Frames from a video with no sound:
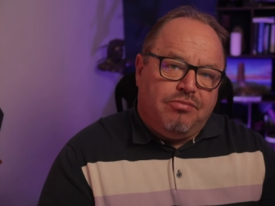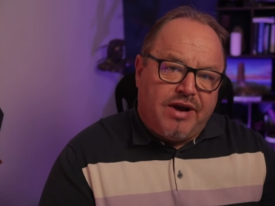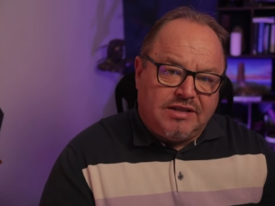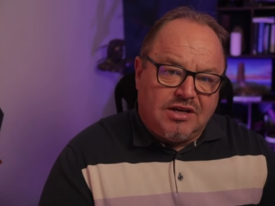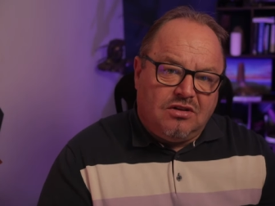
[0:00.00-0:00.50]

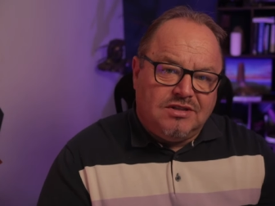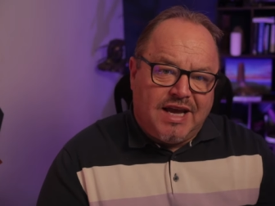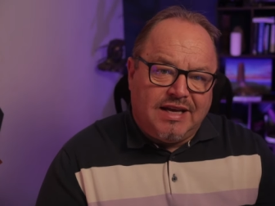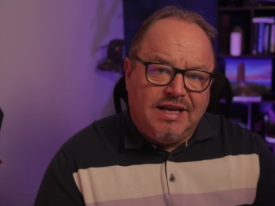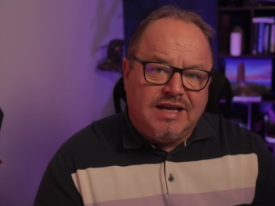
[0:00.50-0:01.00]
practical
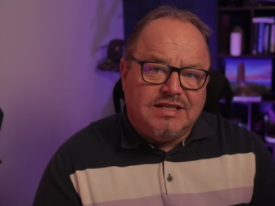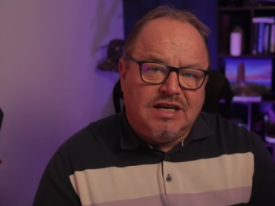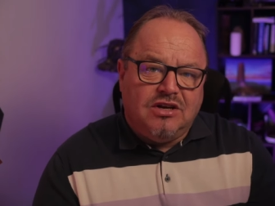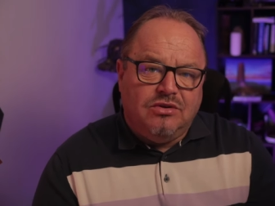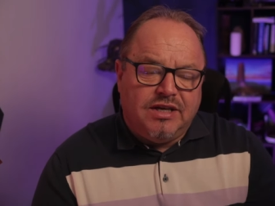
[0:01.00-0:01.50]
techniques,
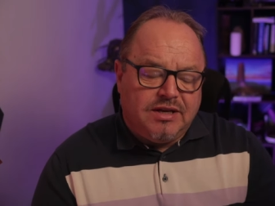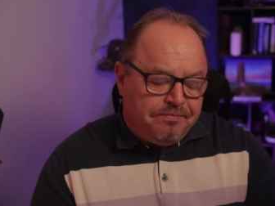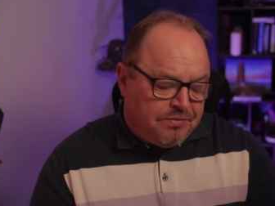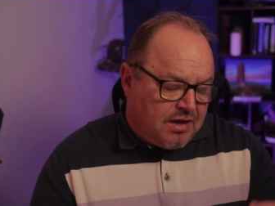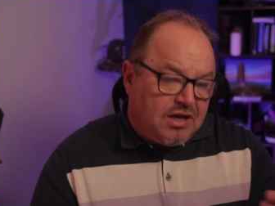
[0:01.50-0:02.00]
included
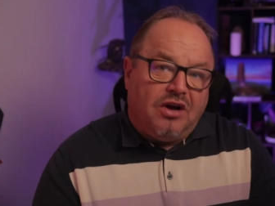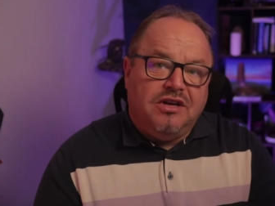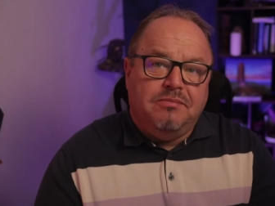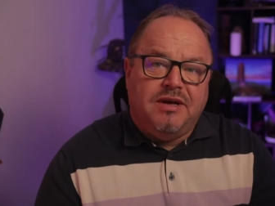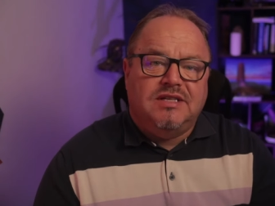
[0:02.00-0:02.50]

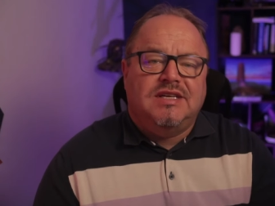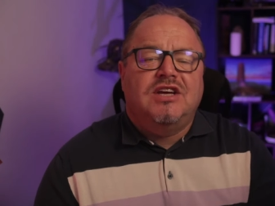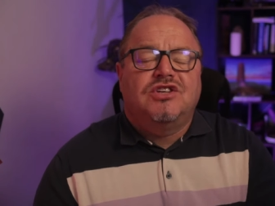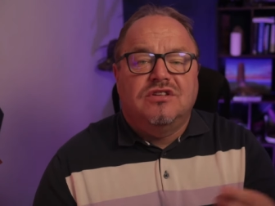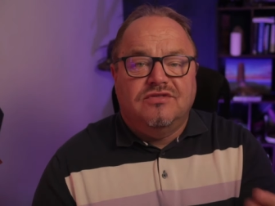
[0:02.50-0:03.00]
guided
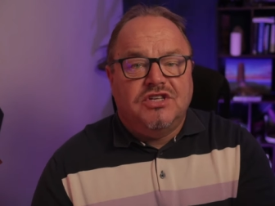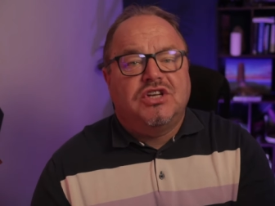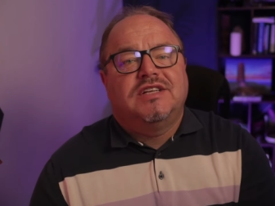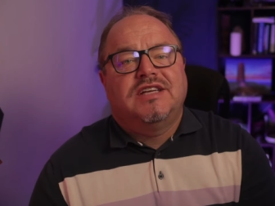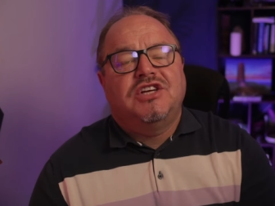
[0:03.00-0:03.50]
meditations,
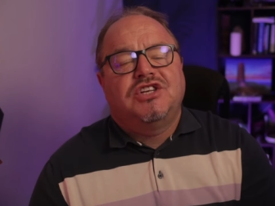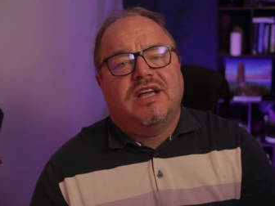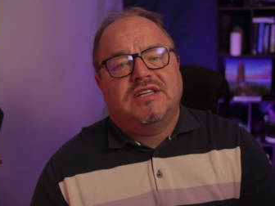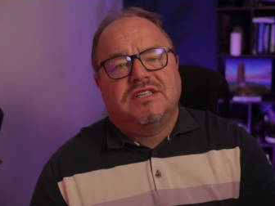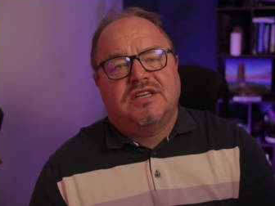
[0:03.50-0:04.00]
visualization
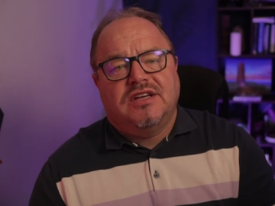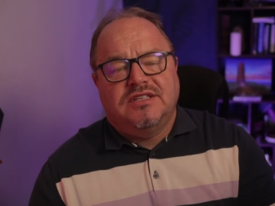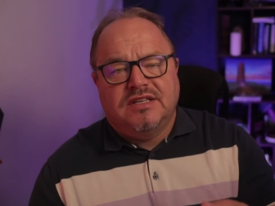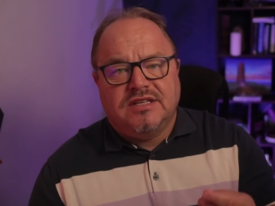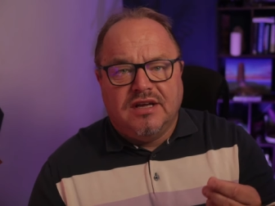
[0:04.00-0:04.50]

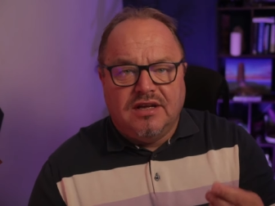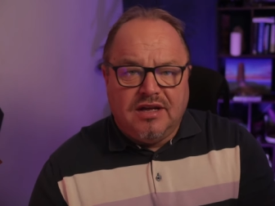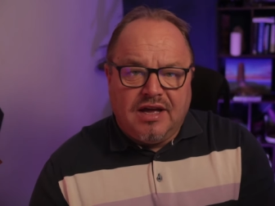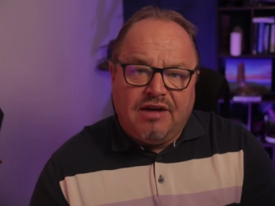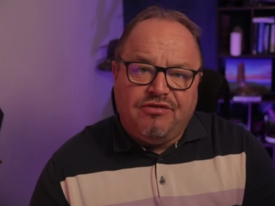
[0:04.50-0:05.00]
exercises,
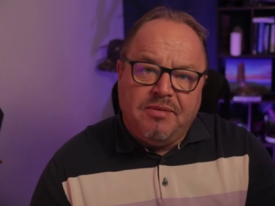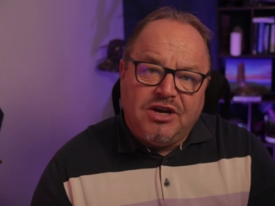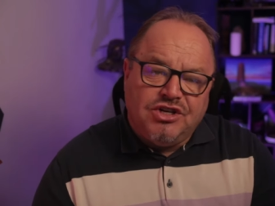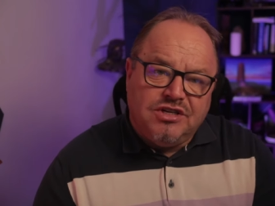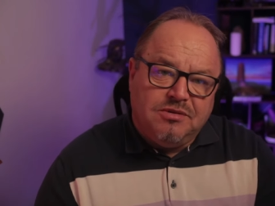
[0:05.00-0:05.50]

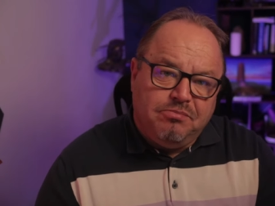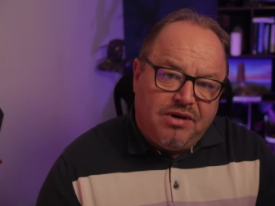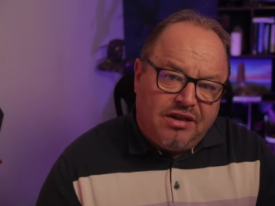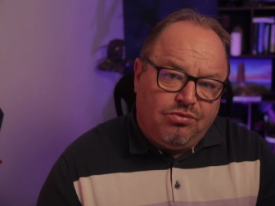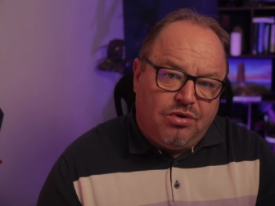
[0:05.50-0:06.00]
affirmations, and
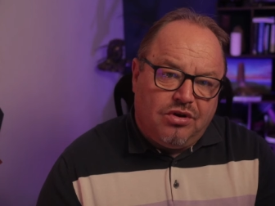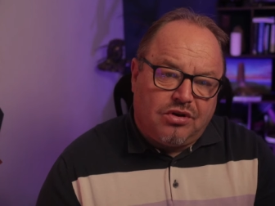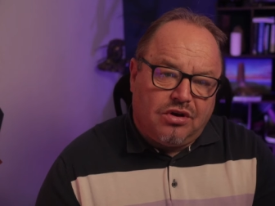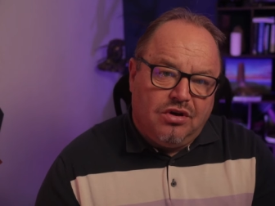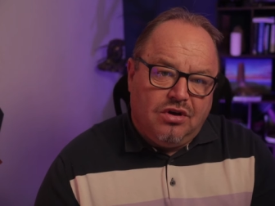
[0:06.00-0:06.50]
breath
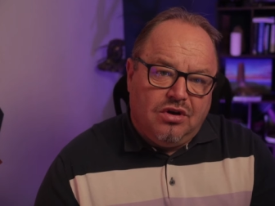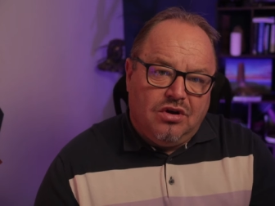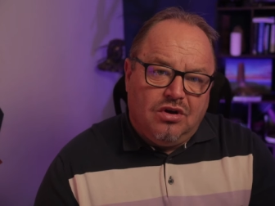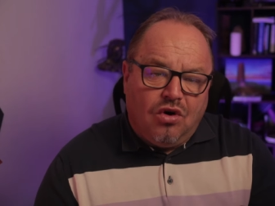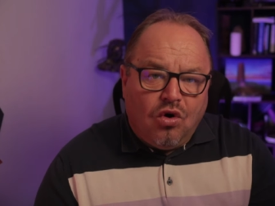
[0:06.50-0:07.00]
work,
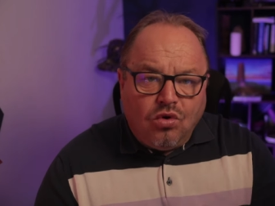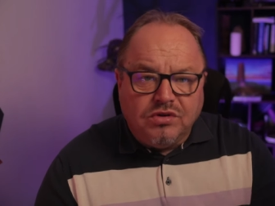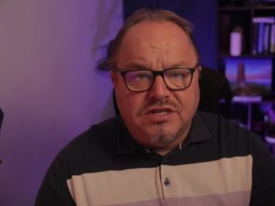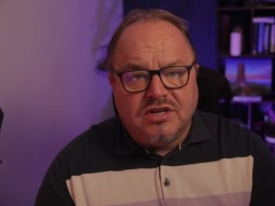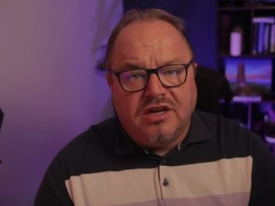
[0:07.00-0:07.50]
all
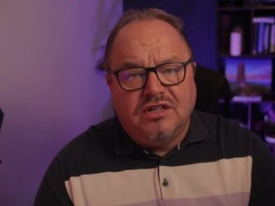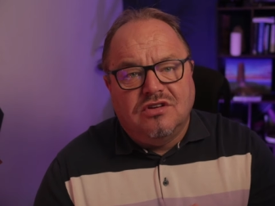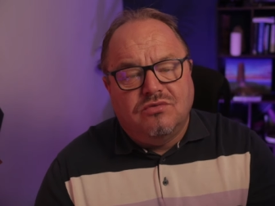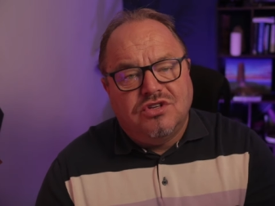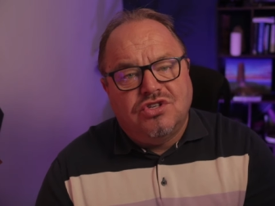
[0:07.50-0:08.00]
designed
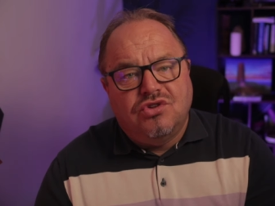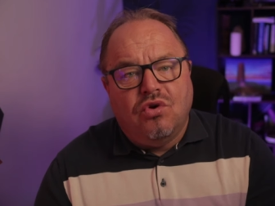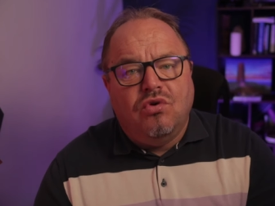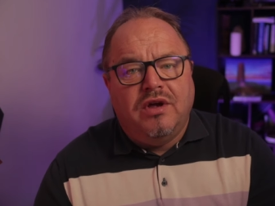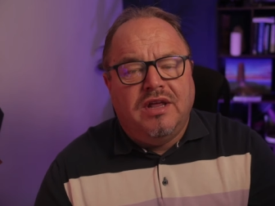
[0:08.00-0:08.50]
to
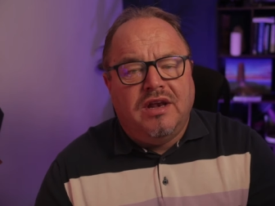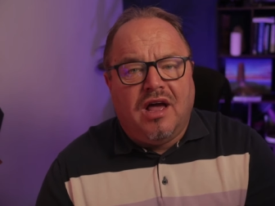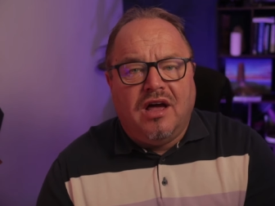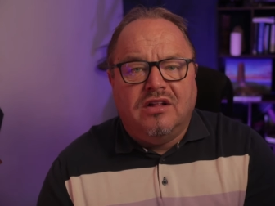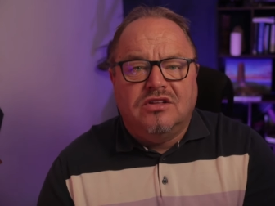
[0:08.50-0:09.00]
restore and
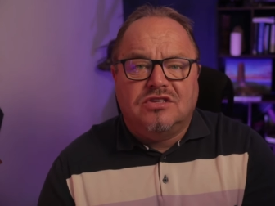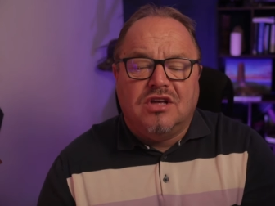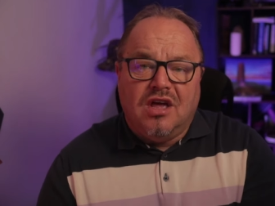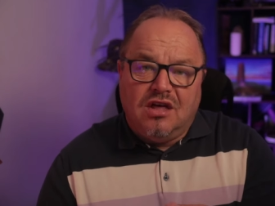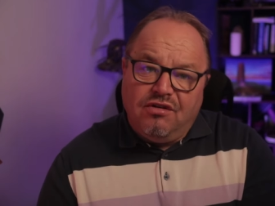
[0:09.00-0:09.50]
enhance
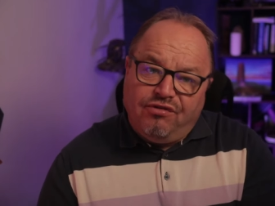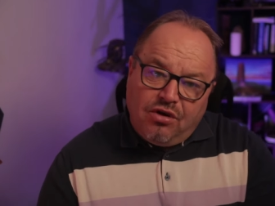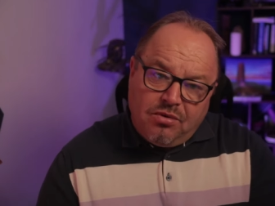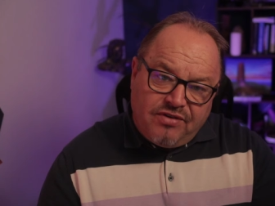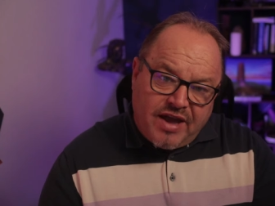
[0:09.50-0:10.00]
the
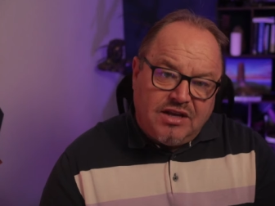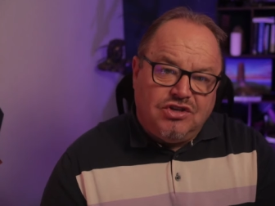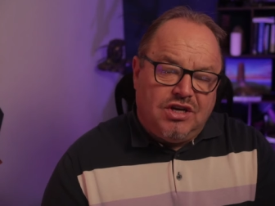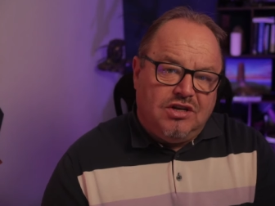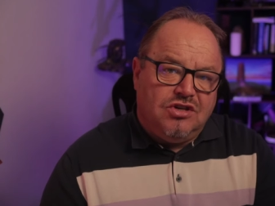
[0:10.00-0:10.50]
flow of
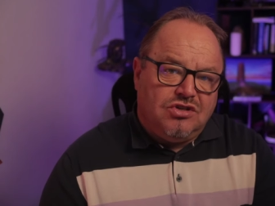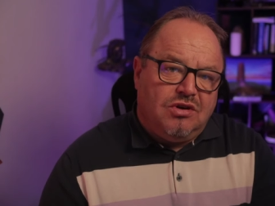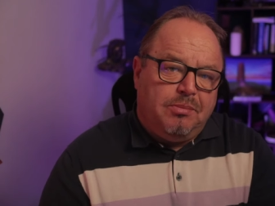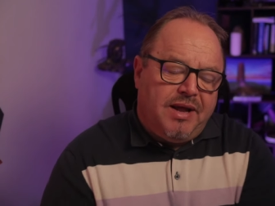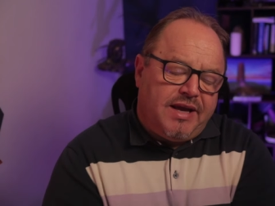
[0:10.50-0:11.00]
energy in your
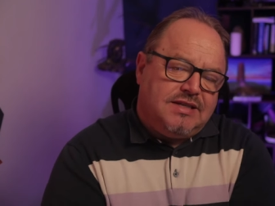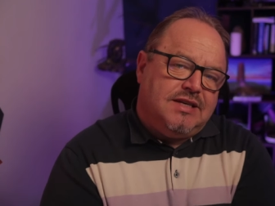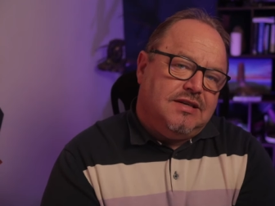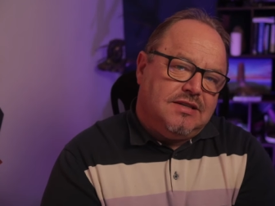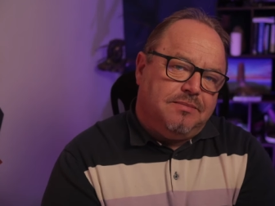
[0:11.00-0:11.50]
solar
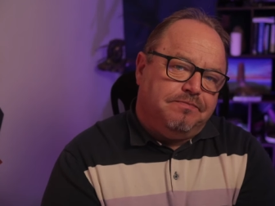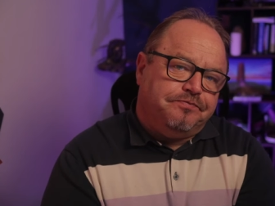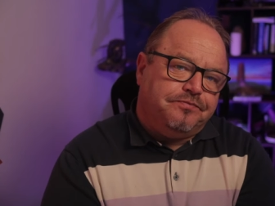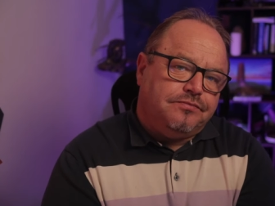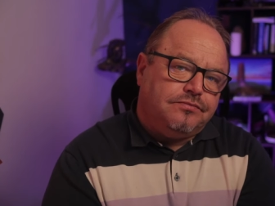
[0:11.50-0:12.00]
plexus.
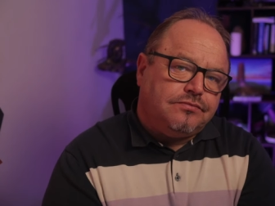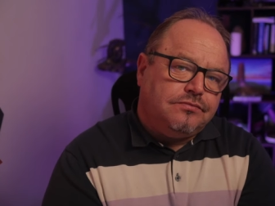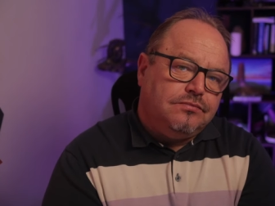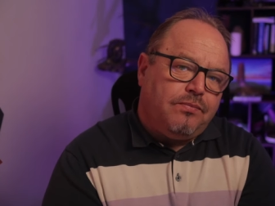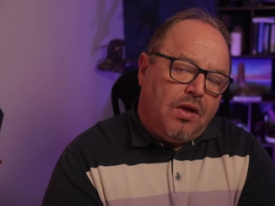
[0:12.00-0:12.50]

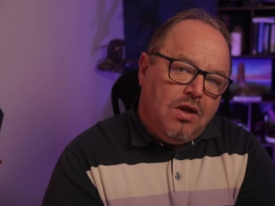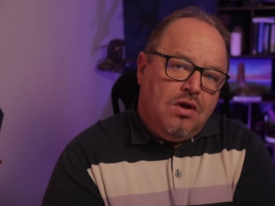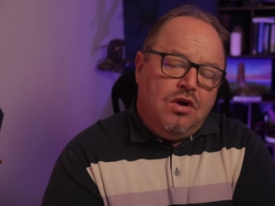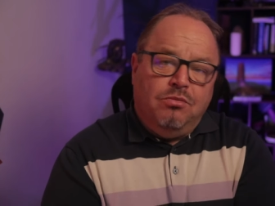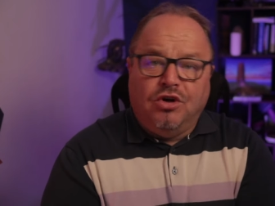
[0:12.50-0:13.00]

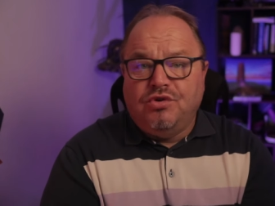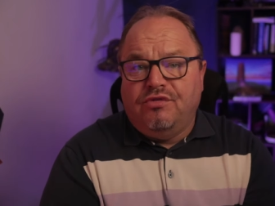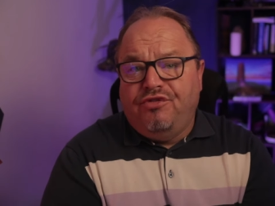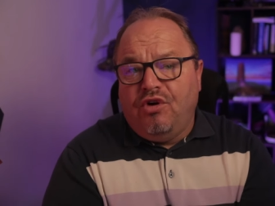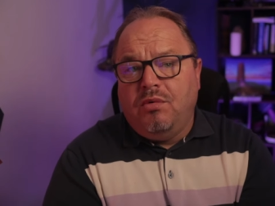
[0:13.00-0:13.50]

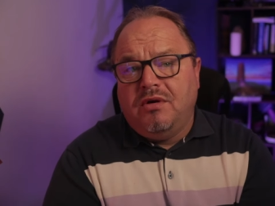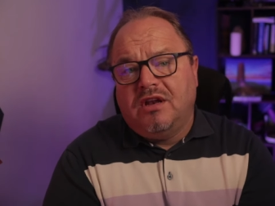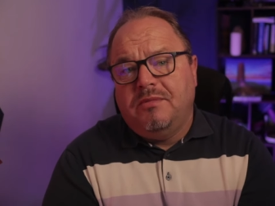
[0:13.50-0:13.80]
Module four, we're going